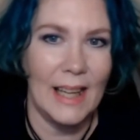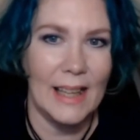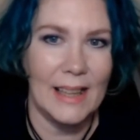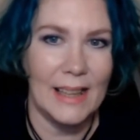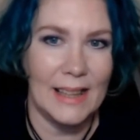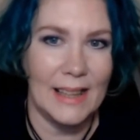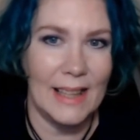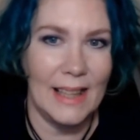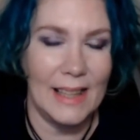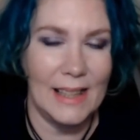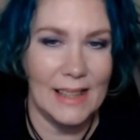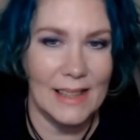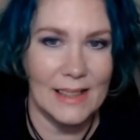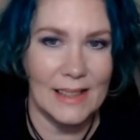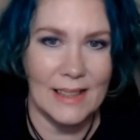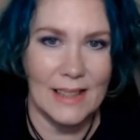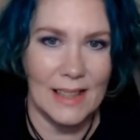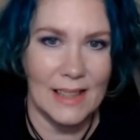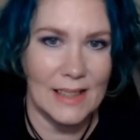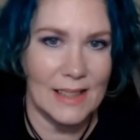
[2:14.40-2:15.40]
It is
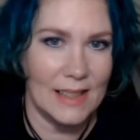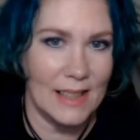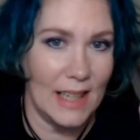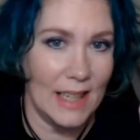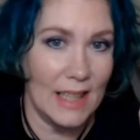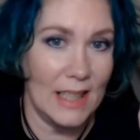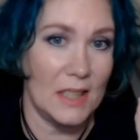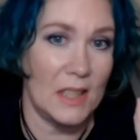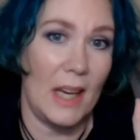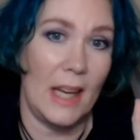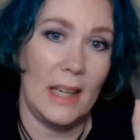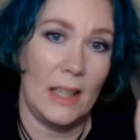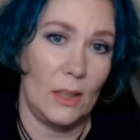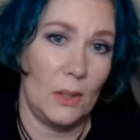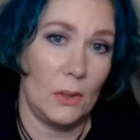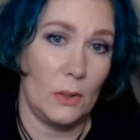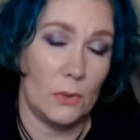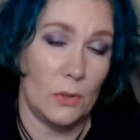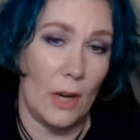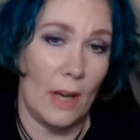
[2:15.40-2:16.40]
this teeny tiny little
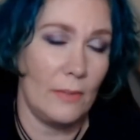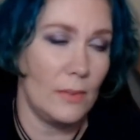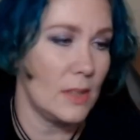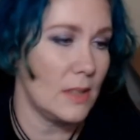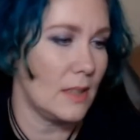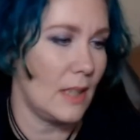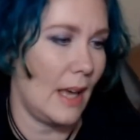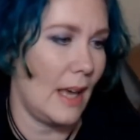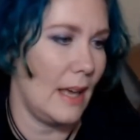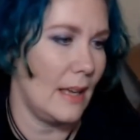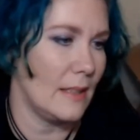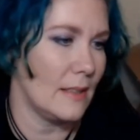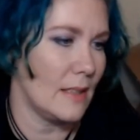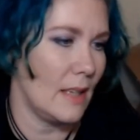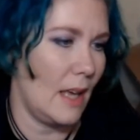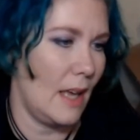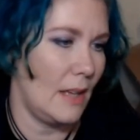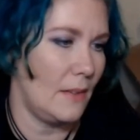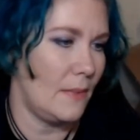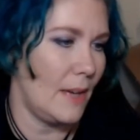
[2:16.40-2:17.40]
travel size
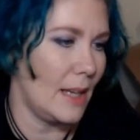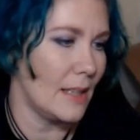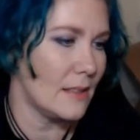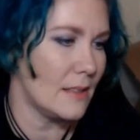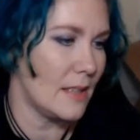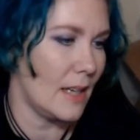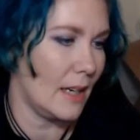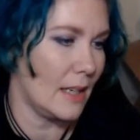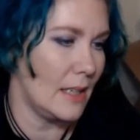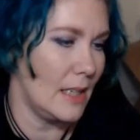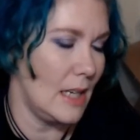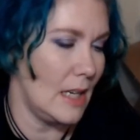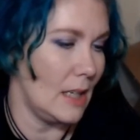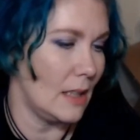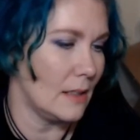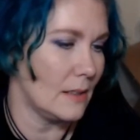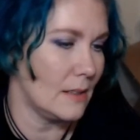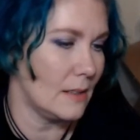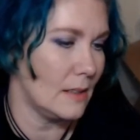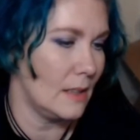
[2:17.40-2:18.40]
Advanced
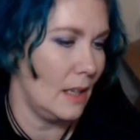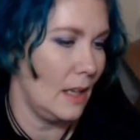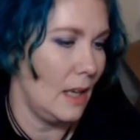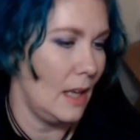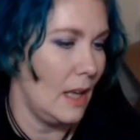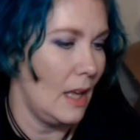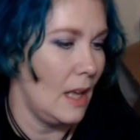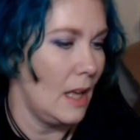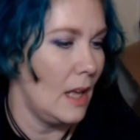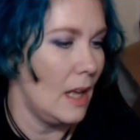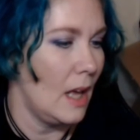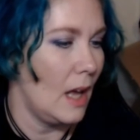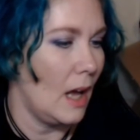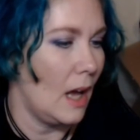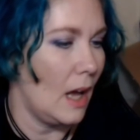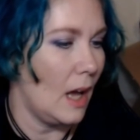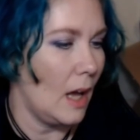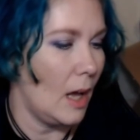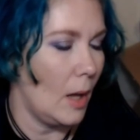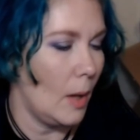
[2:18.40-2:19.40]
Techniques
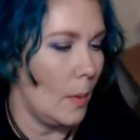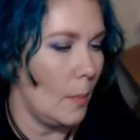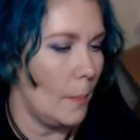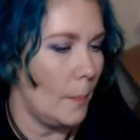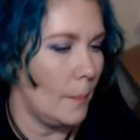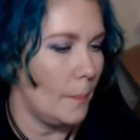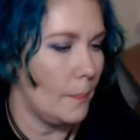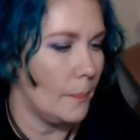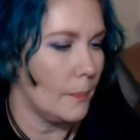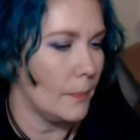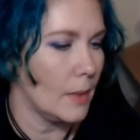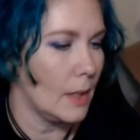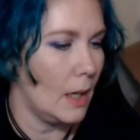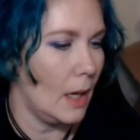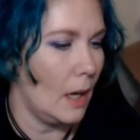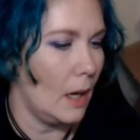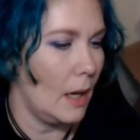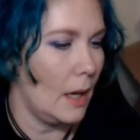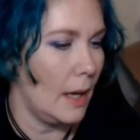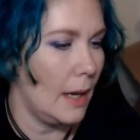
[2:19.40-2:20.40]

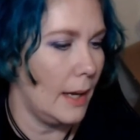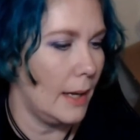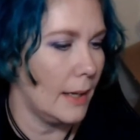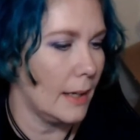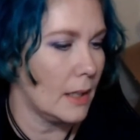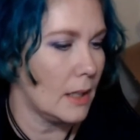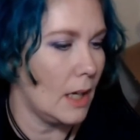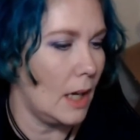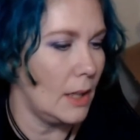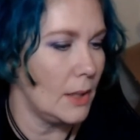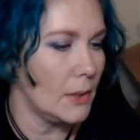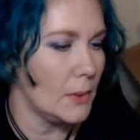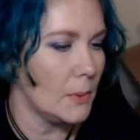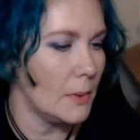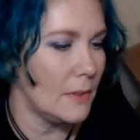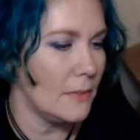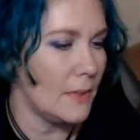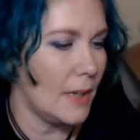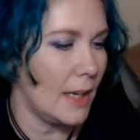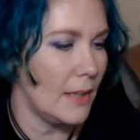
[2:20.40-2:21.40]
Color
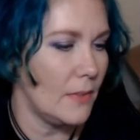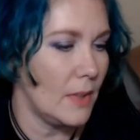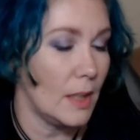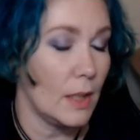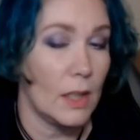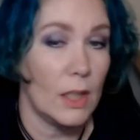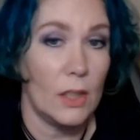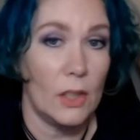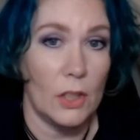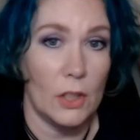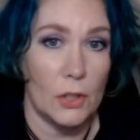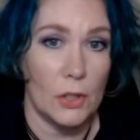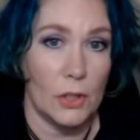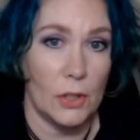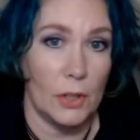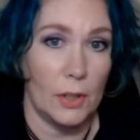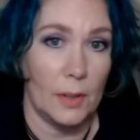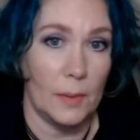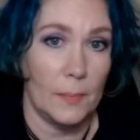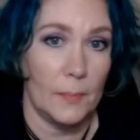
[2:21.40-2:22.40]
Reviving
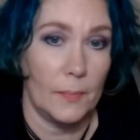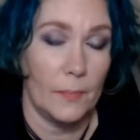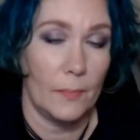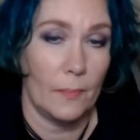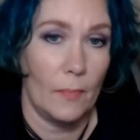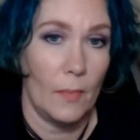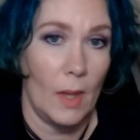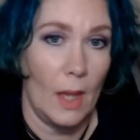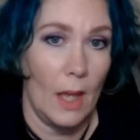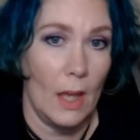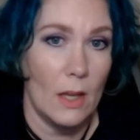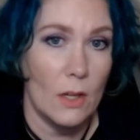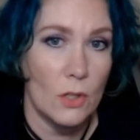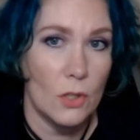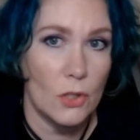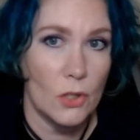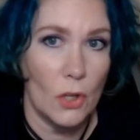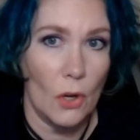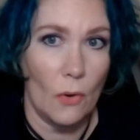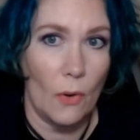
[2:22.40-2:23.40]
Conditioner.
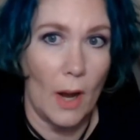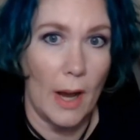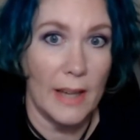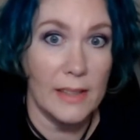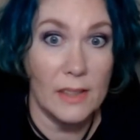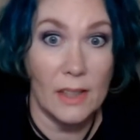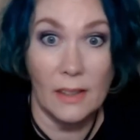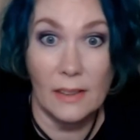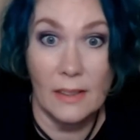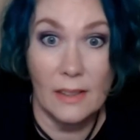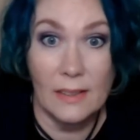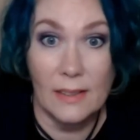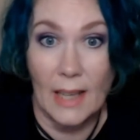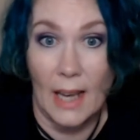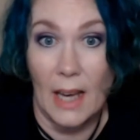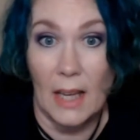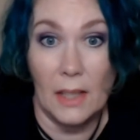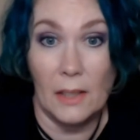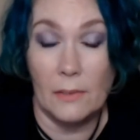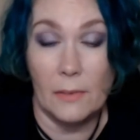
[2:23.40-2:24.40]
So I dug this
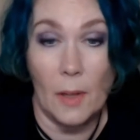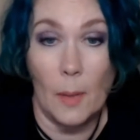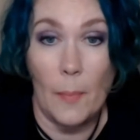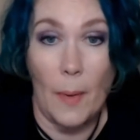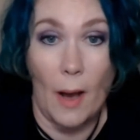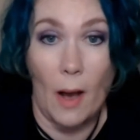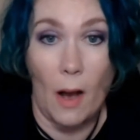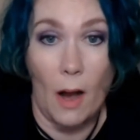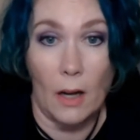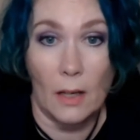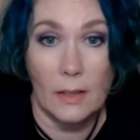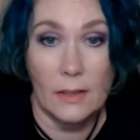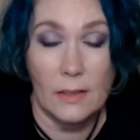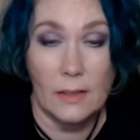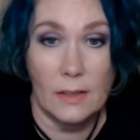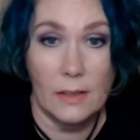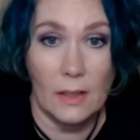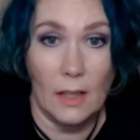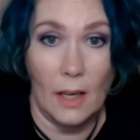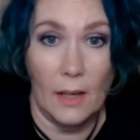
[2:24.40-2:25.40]
out of a box
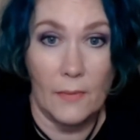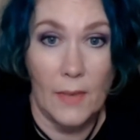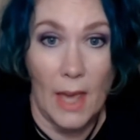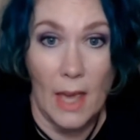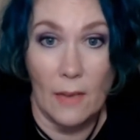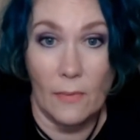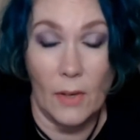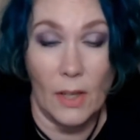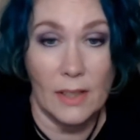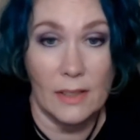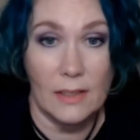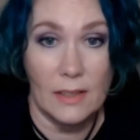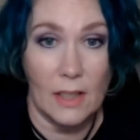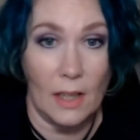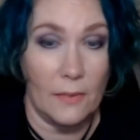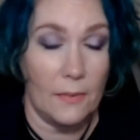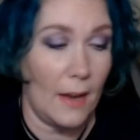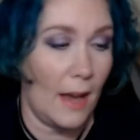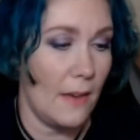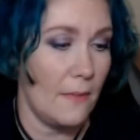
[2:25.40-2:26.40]
of Avon stuff
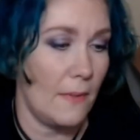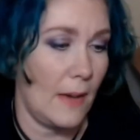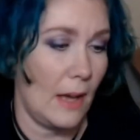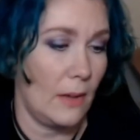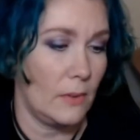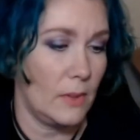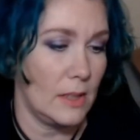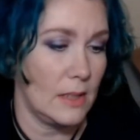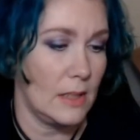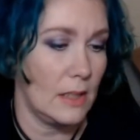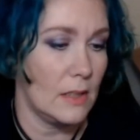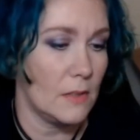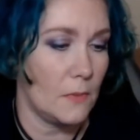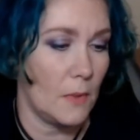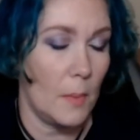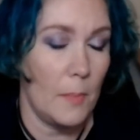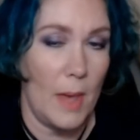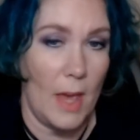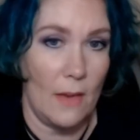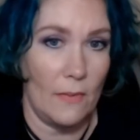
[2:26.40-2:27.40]
I found. This is from
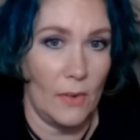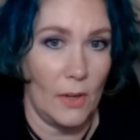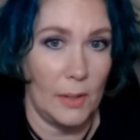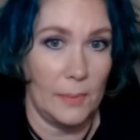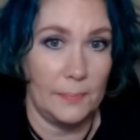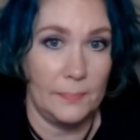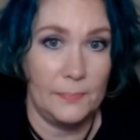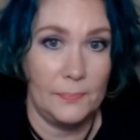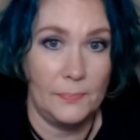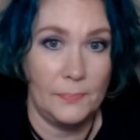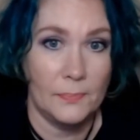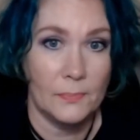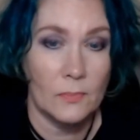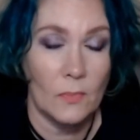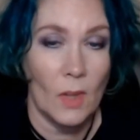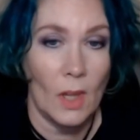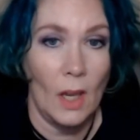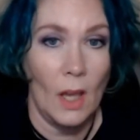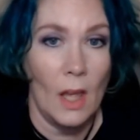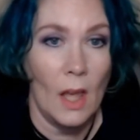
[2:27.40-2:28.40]
Avon,
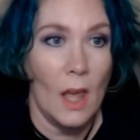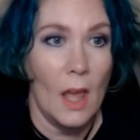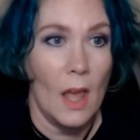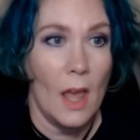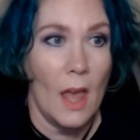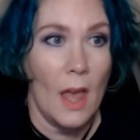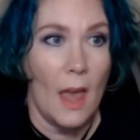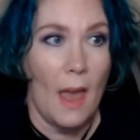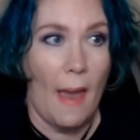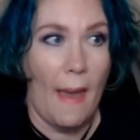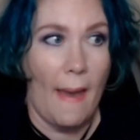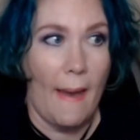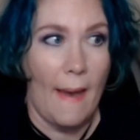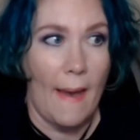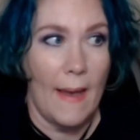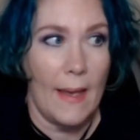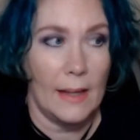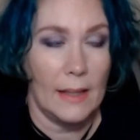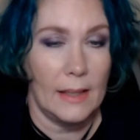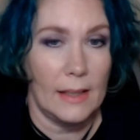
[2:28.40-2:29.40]

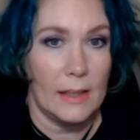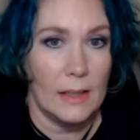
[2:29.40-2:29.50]
and